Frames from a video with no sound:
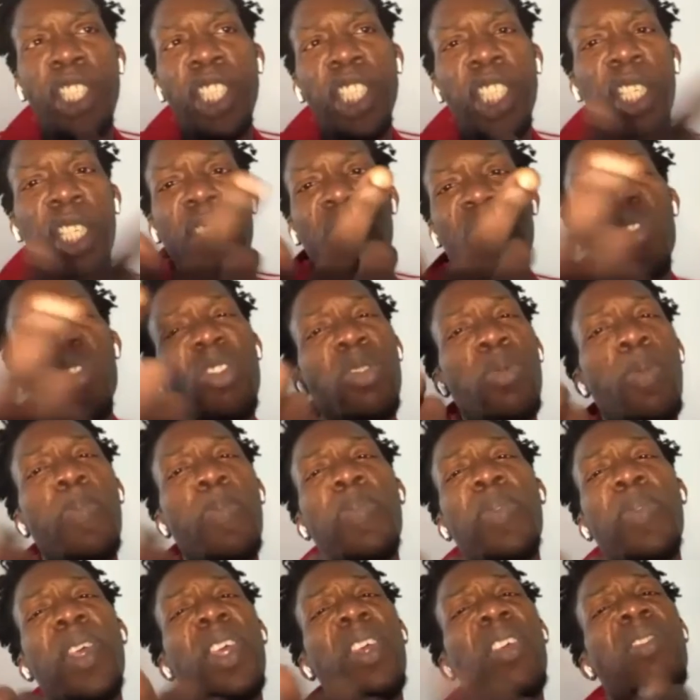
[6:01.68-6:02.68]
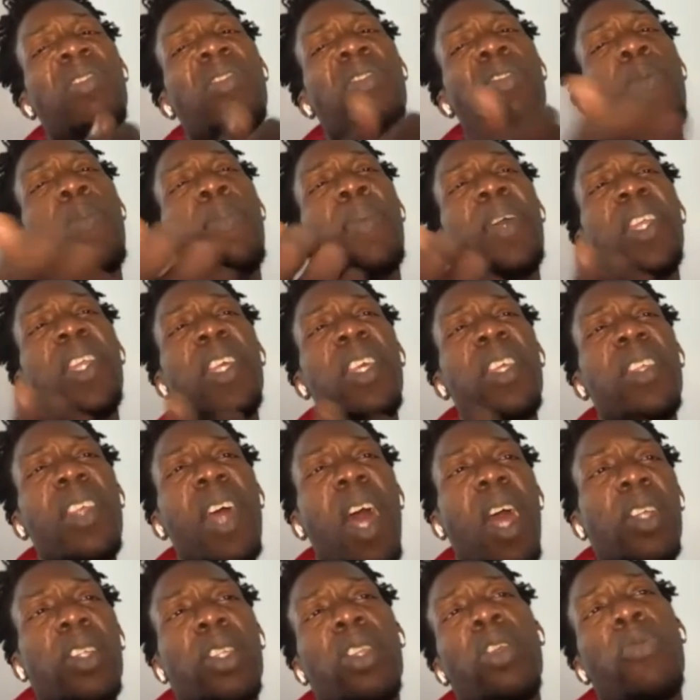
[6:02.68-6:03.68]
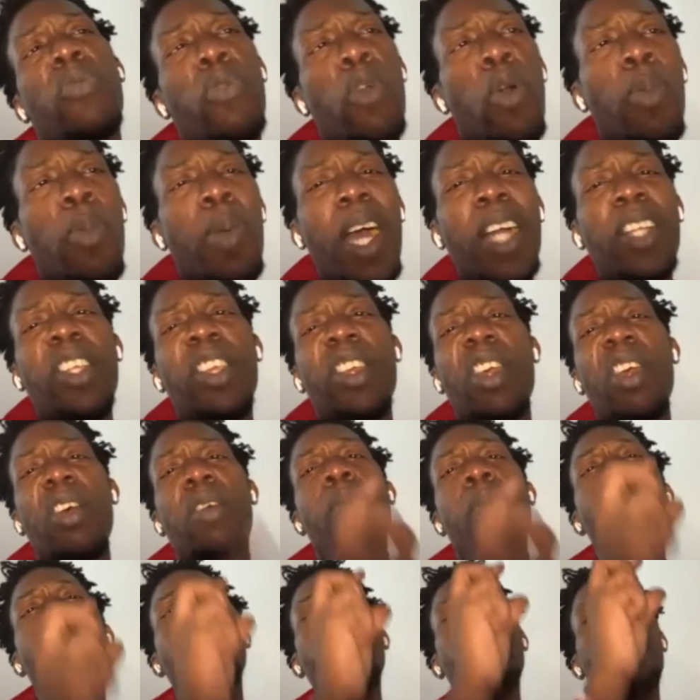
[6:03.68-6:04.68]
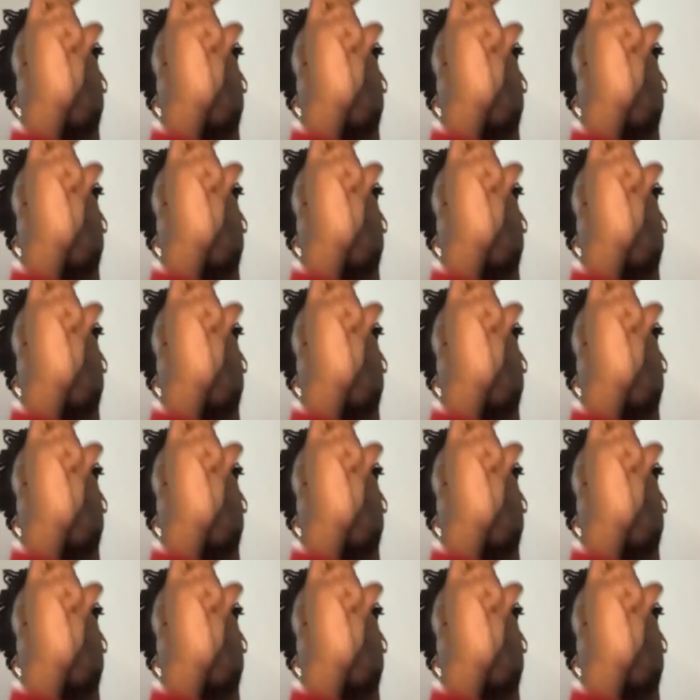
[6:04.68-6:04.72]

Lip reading: genius, played so many Dr. Robotnik.